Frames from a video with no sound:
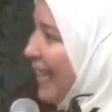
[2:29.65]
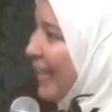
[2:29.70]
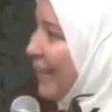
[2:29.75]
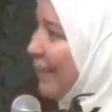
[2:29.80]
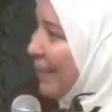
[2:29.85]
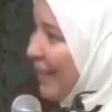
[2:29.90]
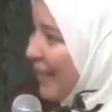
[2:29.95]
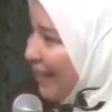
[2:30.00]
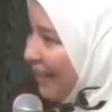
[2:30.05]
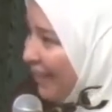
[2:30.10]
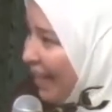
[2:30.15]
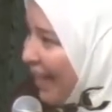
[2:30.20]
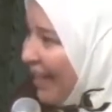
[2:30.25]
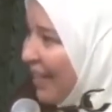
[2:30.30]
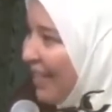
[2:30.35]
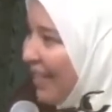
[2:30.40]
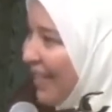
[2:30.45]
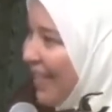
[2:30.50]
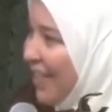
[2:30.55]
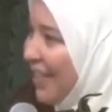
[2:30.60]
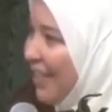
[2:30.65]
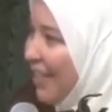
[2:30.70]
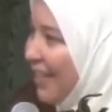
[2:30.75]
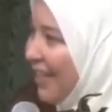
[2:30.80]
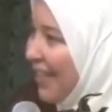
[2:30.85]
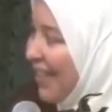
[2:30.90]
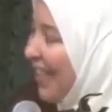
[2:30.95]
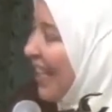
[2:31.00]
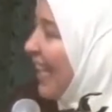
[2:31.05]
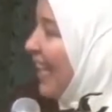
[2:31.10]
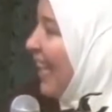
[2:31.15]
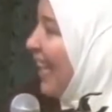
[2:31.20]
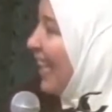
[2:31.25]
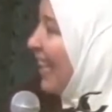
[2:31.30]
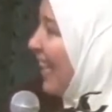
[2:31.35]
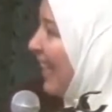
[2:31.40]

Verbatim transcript: there was a validation in